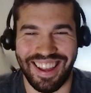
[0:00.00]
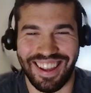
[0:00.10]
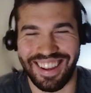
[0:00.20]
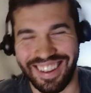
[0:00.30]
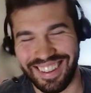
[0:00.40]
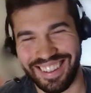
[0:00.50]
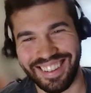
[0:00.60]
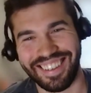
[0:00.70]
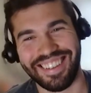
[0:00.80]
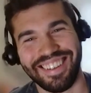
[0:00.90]

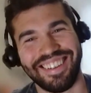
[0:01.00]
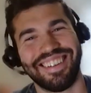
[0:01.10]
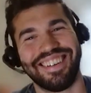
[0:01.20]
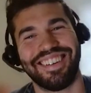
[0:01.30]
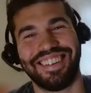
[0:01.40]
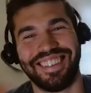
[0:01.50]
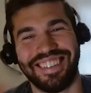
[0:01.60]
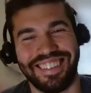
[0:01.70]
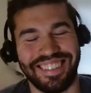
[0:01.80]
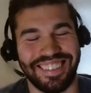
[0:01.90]

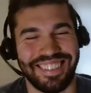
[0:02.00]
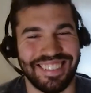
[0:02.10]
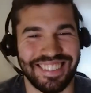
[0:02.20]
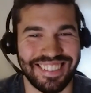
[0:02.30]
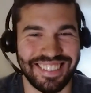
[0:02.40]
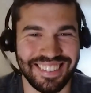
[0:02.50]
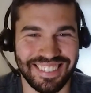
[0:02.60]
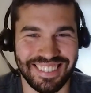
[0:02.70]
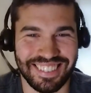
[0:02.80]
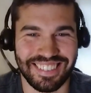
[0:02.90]

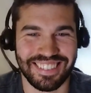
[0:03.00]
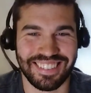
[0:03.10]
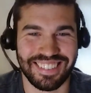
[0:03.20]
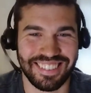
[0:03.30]
The person shown says nothing.